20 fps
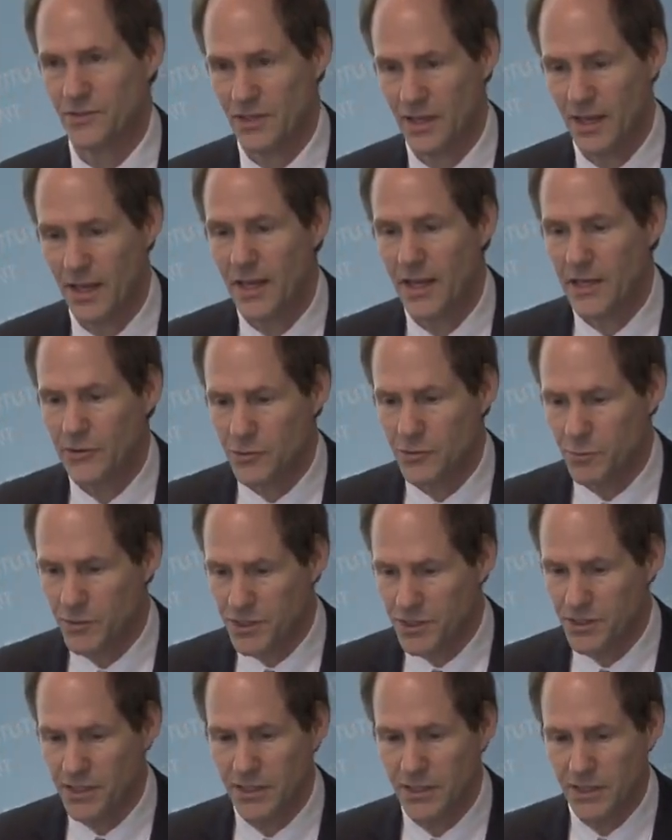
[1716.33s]
It was
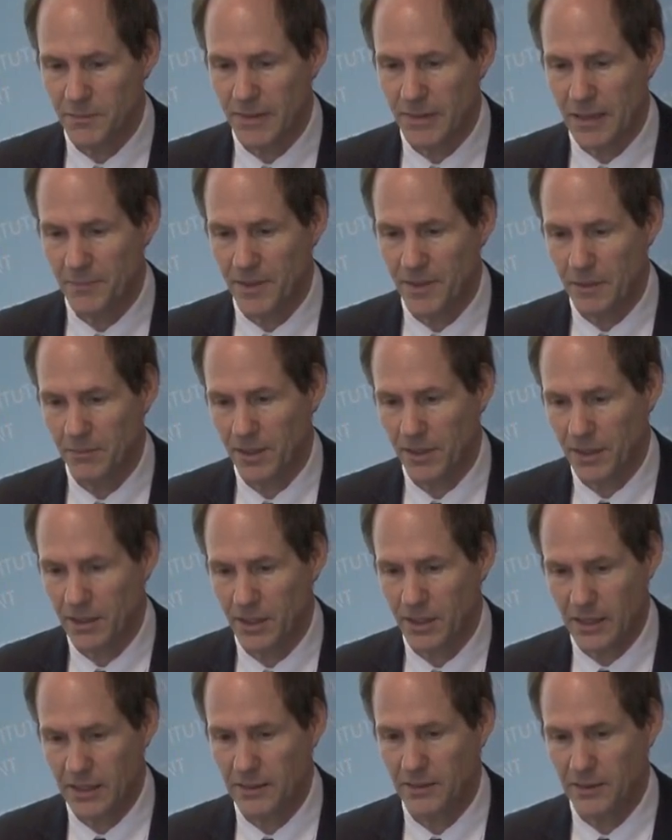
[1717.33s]
preceded by public
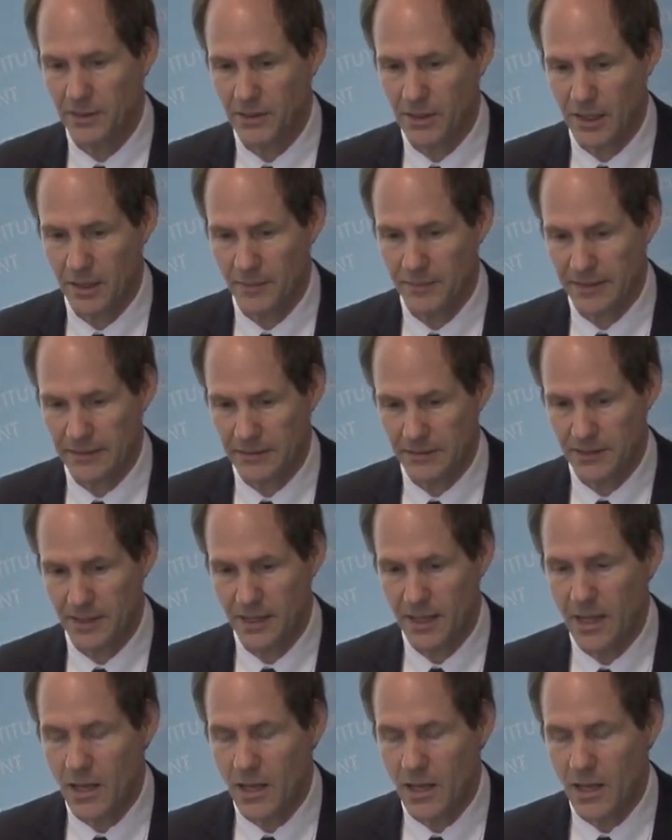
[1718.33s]
comment.